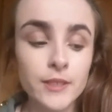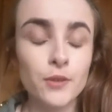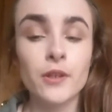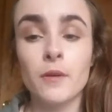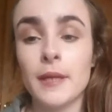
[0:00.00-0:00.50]
it's
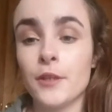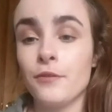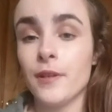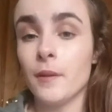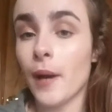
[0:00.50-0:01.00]
only going to make
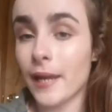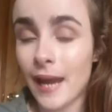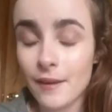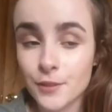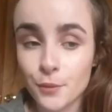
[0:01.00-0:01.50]
you feel bad
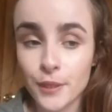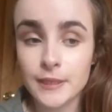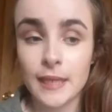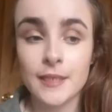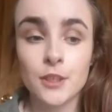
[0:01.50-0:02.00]

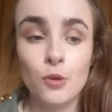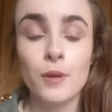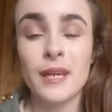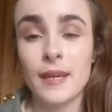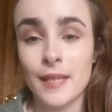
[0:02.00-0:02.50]
afterwards and it's
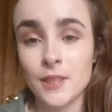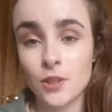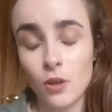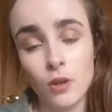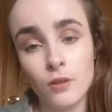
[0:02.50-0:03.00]
going against
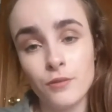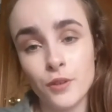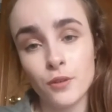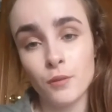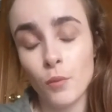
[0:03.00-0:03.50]
all of
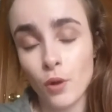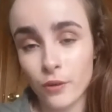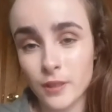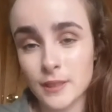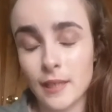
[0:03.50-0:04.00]
your
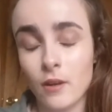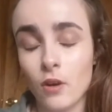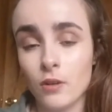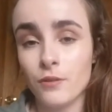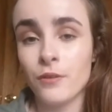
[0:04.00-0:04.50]
morals and
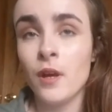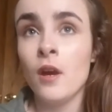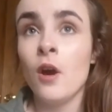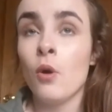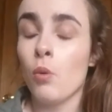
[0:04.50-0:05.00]
all of
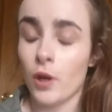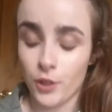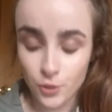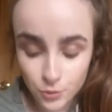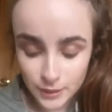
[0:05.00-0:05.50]
what
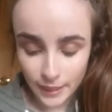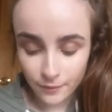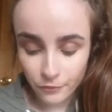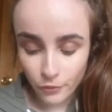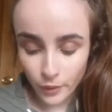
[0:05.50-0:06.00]
you
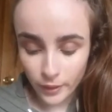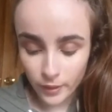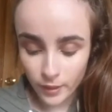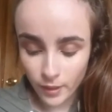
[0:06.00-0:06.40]
stand for.